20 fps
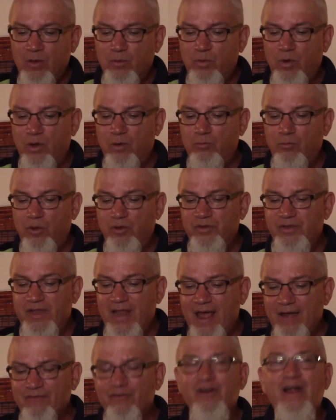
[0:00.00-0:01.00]
will, will
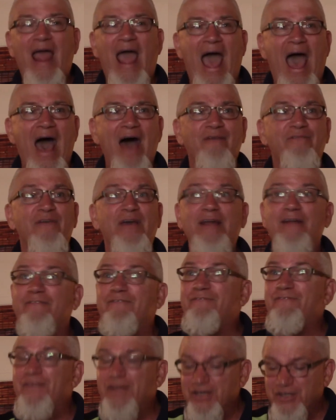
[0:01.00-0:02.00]
never have
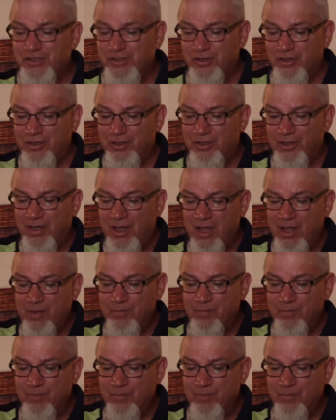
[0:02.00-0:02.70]
an official